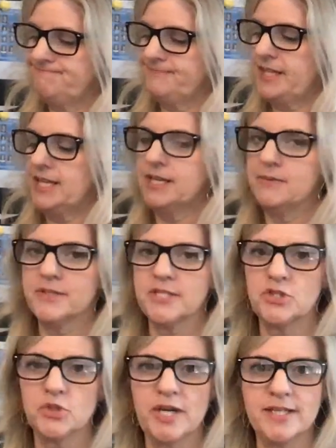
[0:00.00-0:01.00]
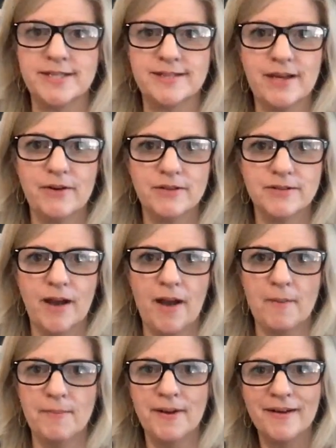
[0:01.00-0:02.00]
He was a
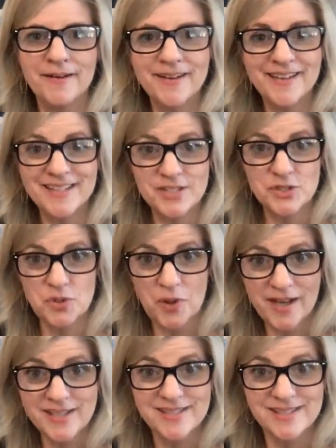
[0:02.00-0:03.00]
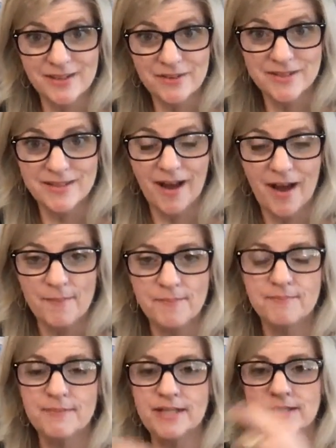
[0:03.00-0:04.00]
triceratop, because triceratop
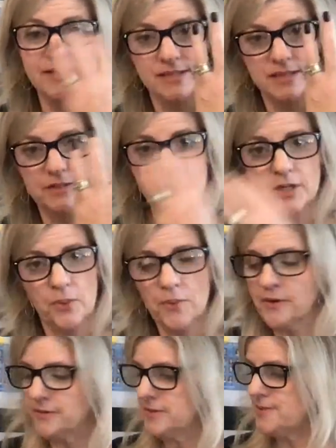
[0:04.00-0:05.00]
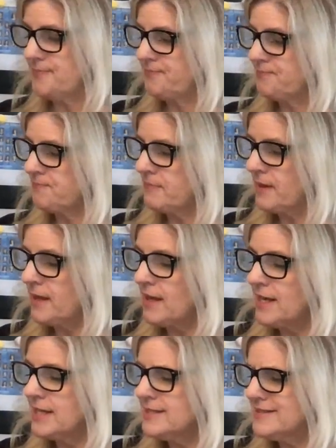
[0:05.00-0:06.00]
means 3-horned.
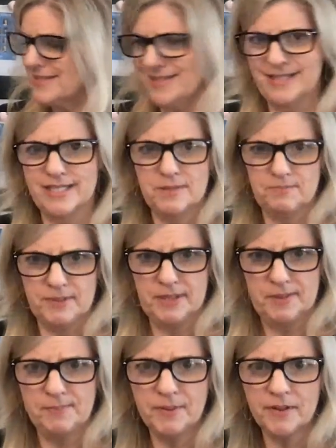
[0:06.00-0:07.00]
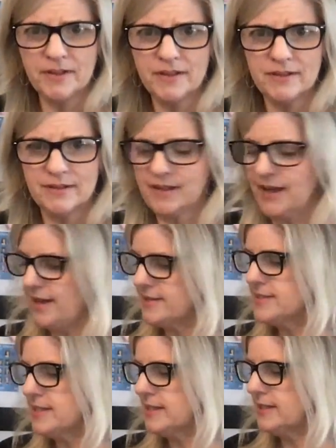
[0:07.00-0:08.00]
Does he eat people?
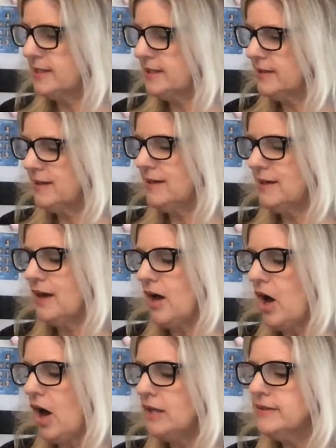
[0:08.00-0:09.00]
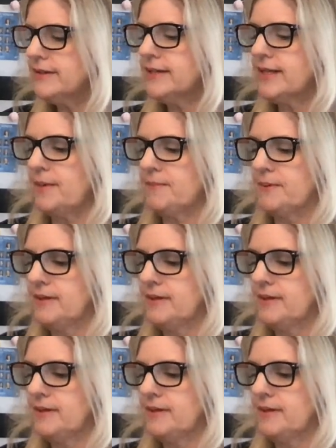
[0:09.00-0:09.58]
Asked Annie. I'll look it up.